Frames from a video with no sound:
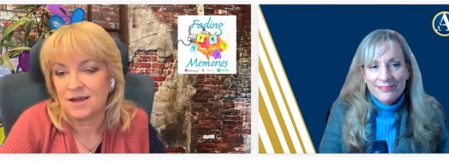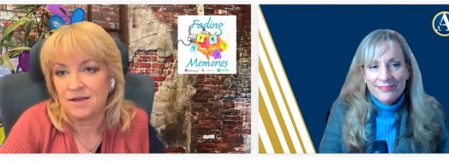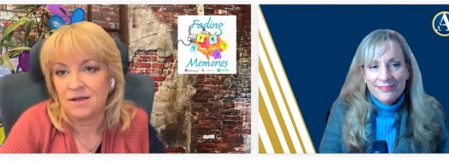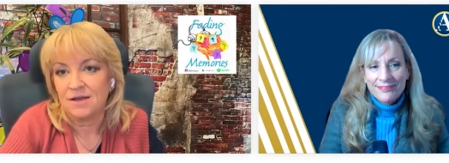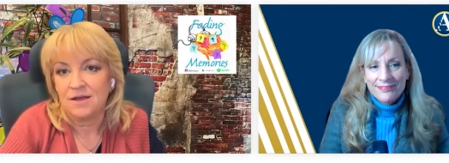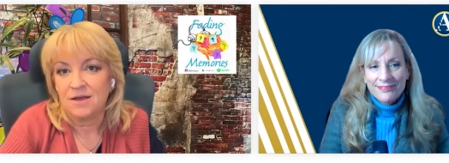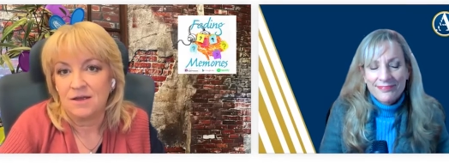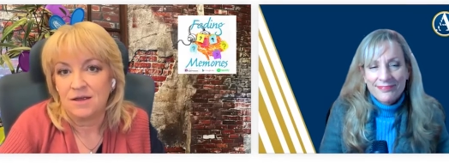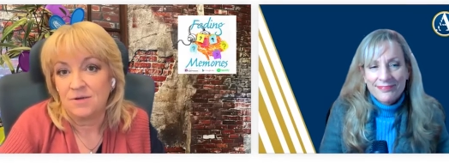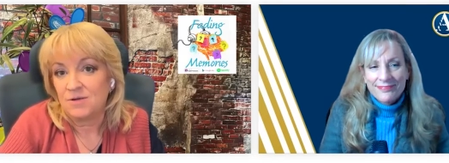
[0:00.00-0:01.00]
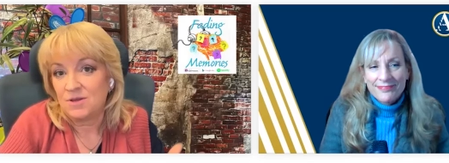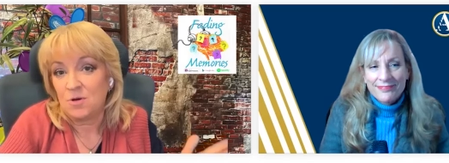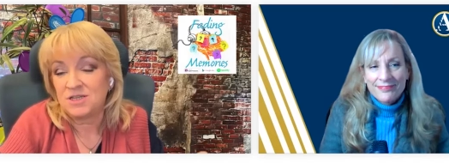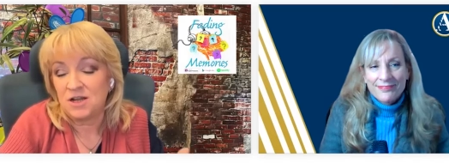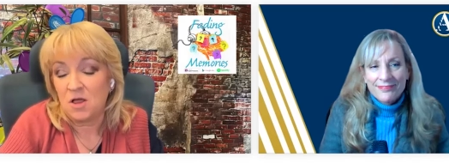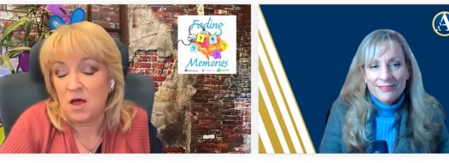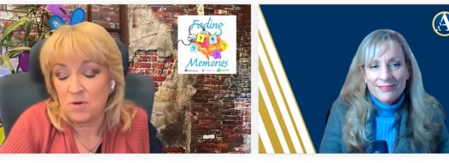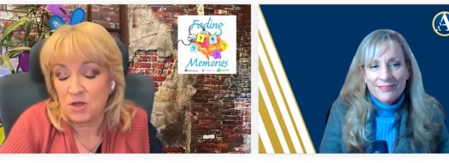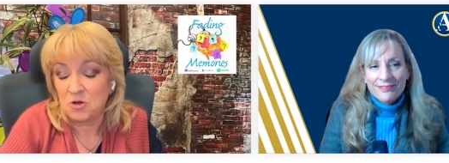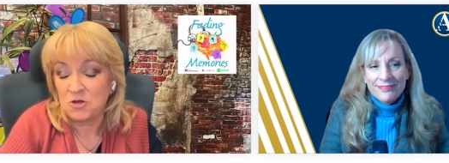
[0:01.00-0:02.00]
Speaker 1: like there wasn't a
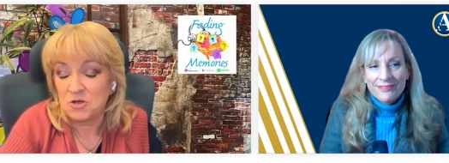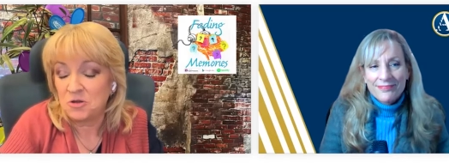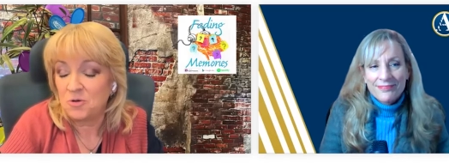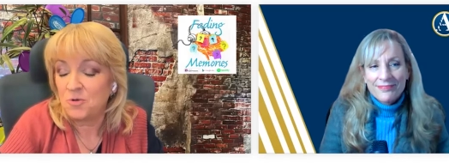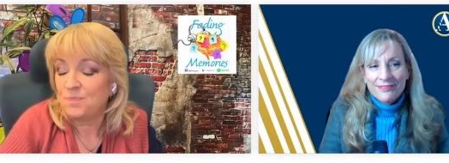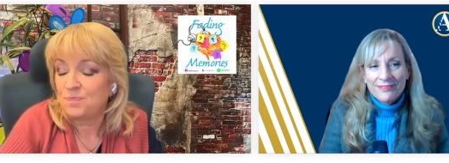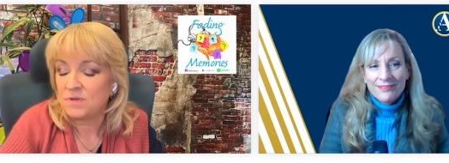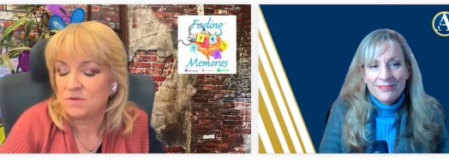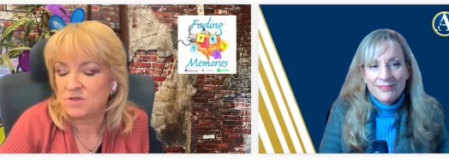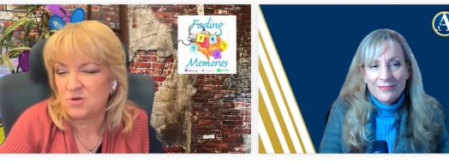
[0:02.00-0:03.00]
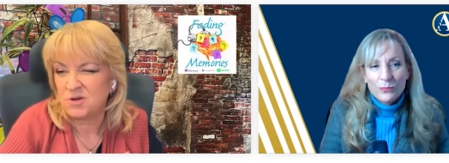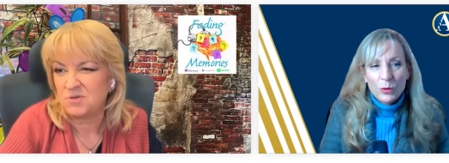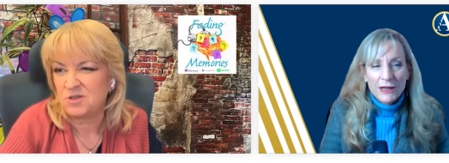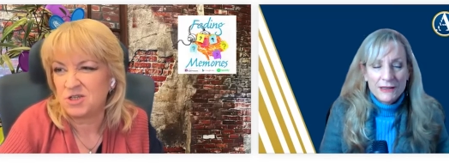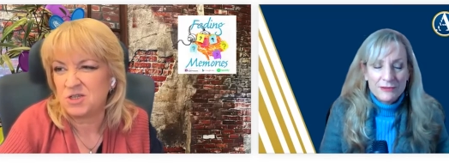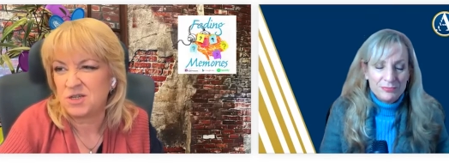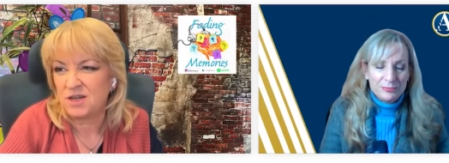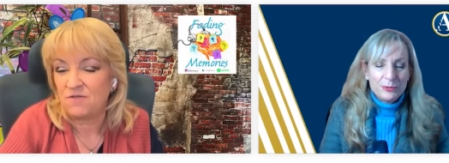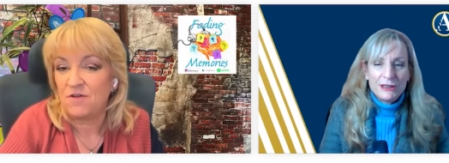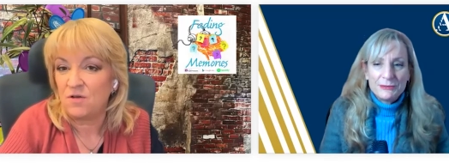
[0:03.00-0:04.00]
lot we could do. So it right. just
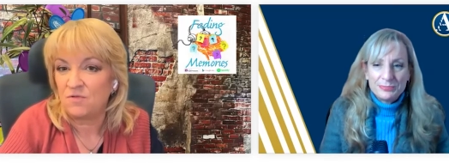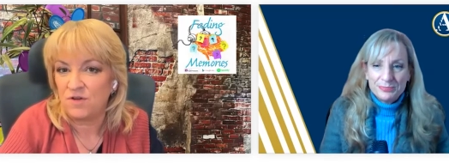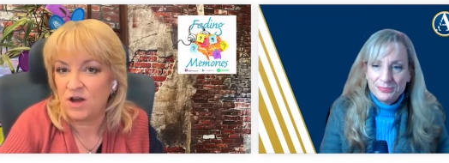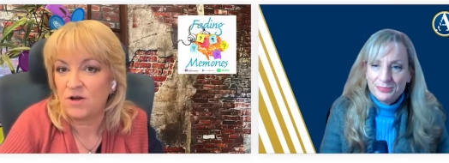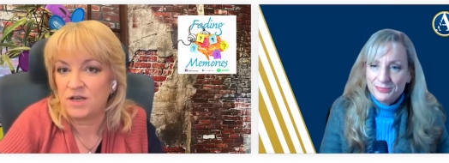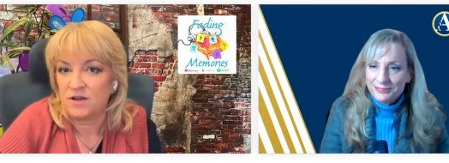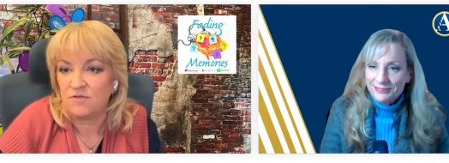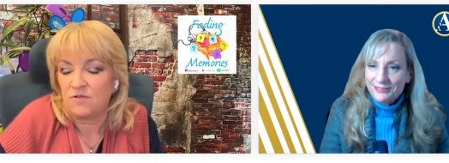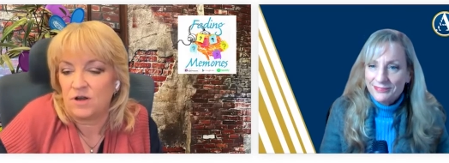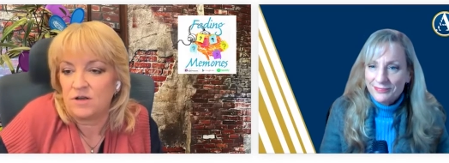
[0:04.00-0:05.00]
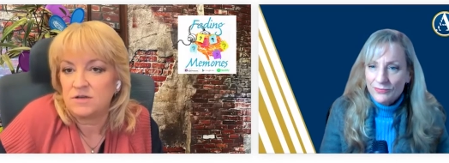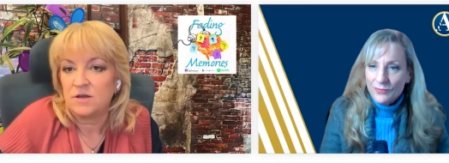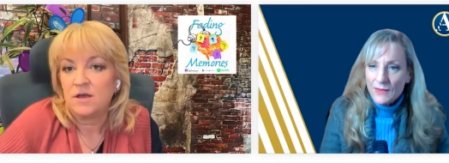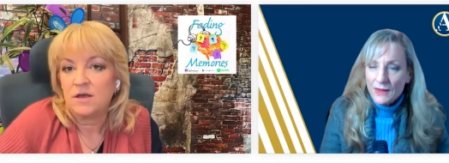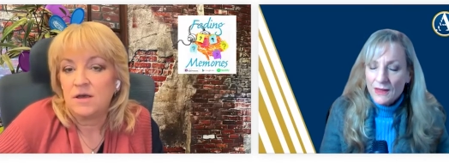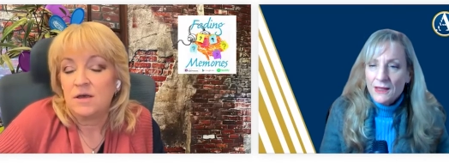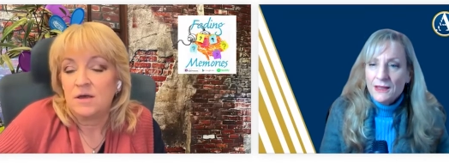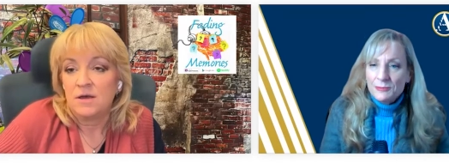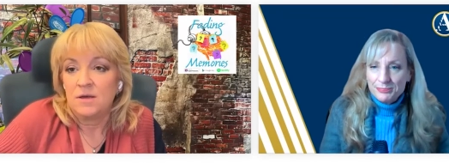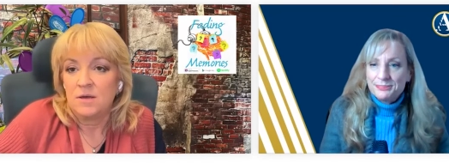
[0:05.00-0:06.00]
it right. felt very different.
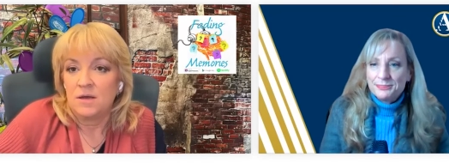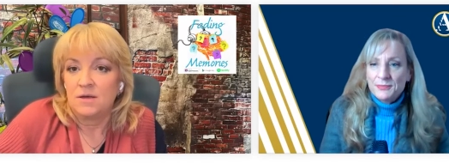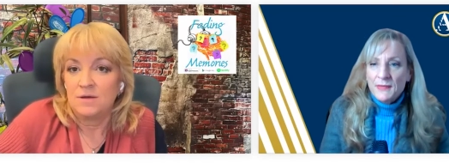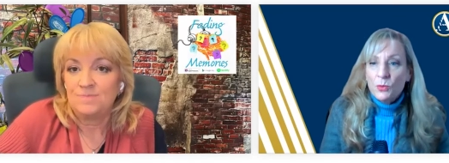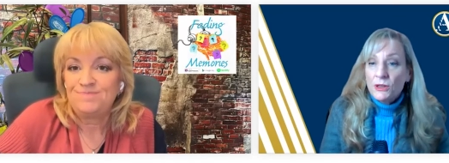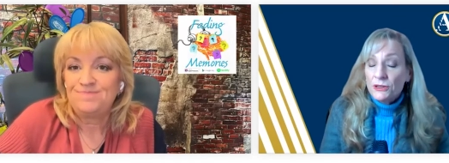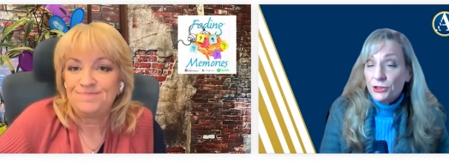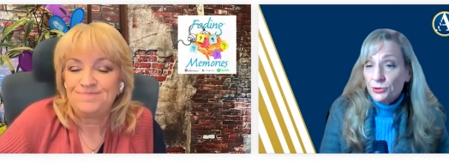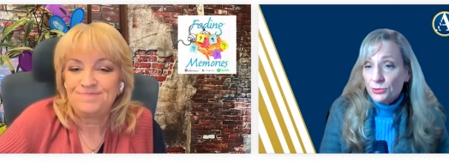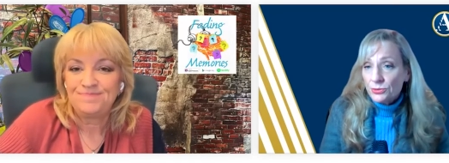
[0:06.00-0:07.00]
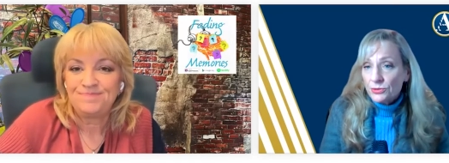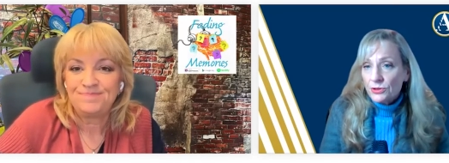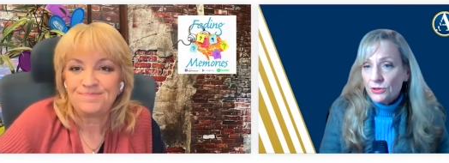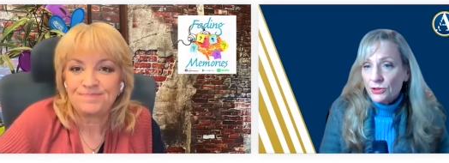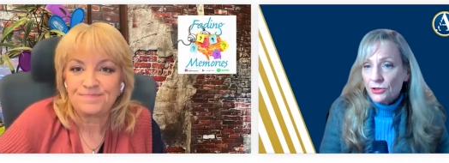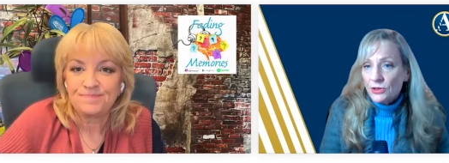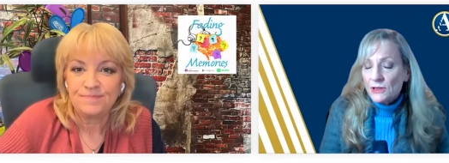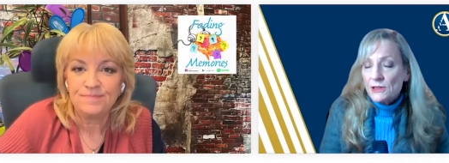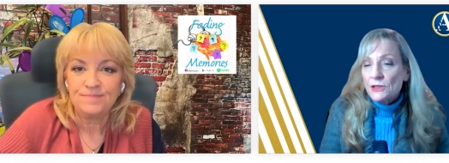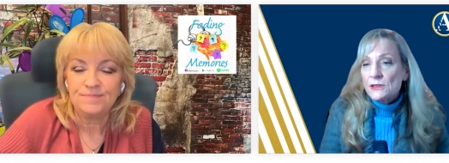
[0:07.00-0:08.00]
Speaker 2: Mm -hmm. Well, you
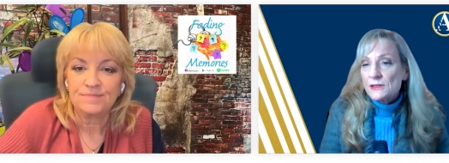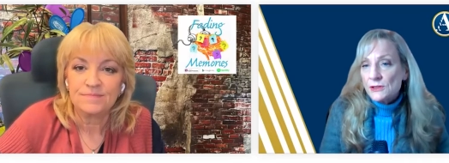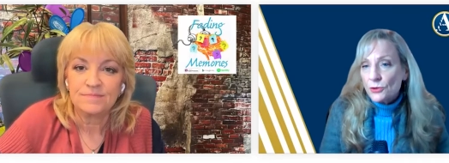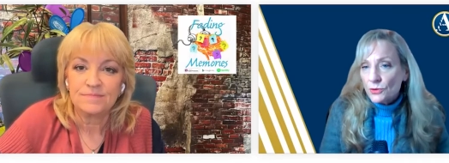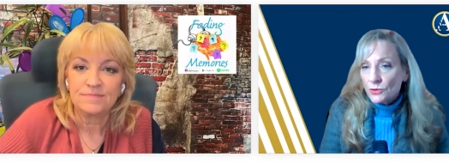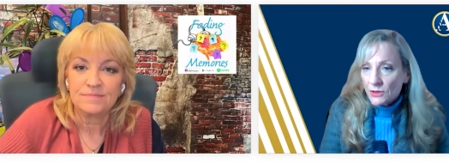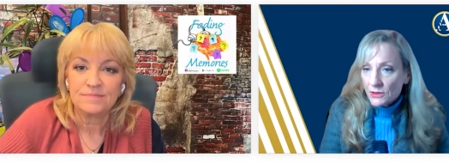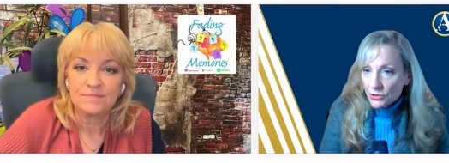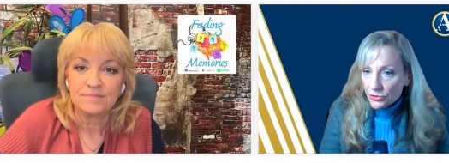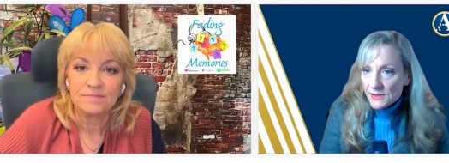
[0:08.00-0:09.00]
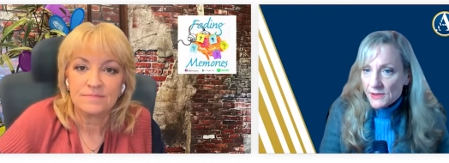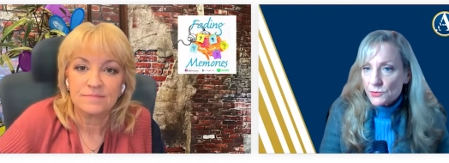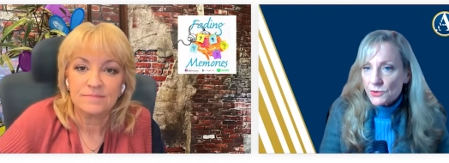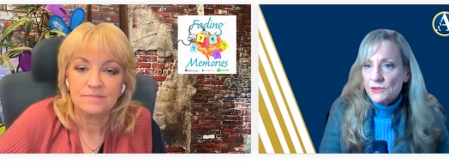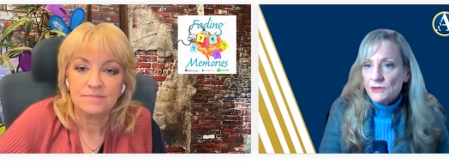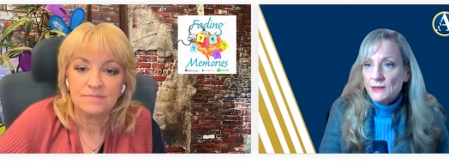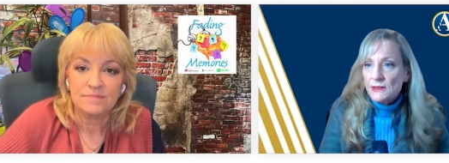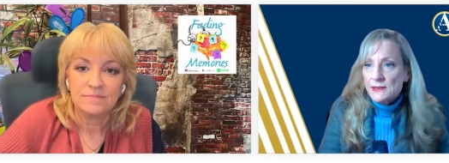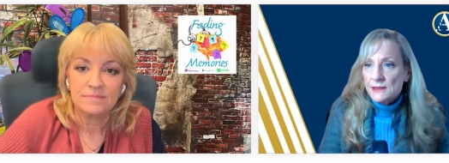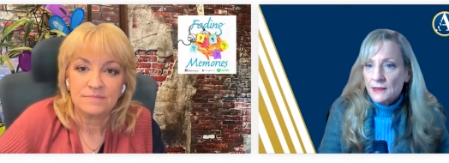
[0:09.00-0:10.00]
so your situation
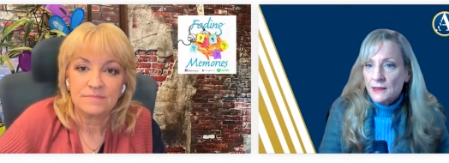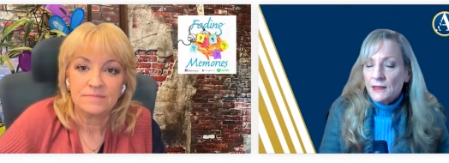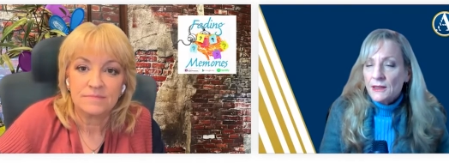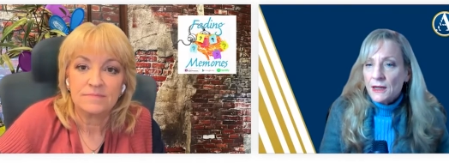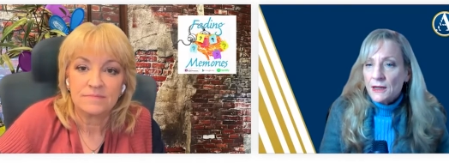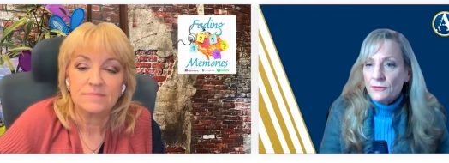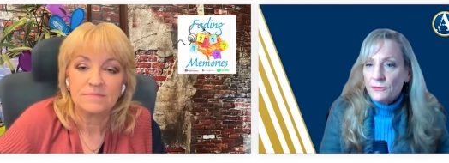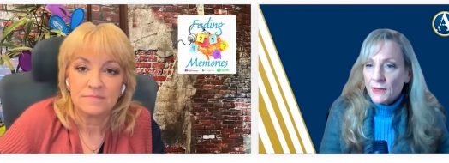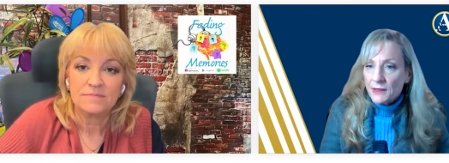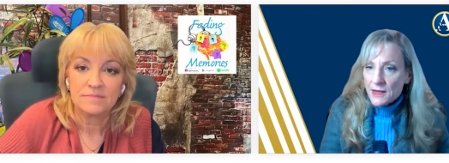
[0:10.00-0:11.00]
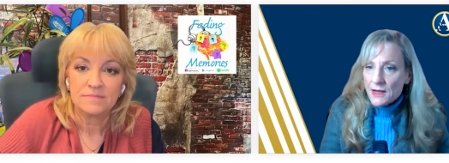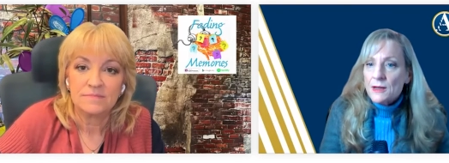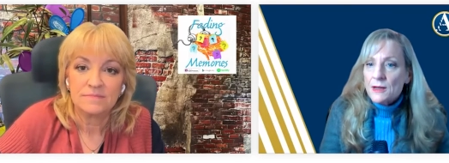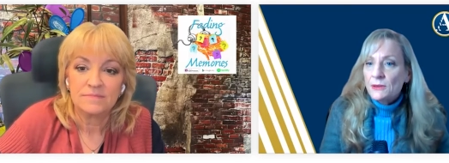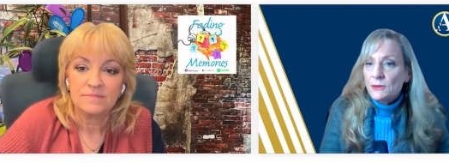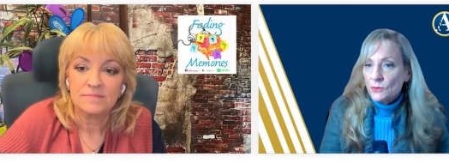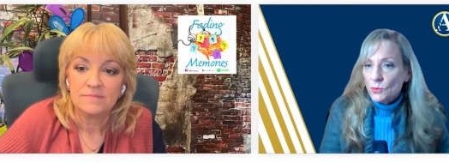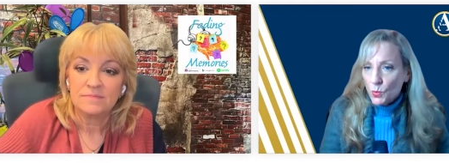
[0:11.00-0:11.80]
is a, a common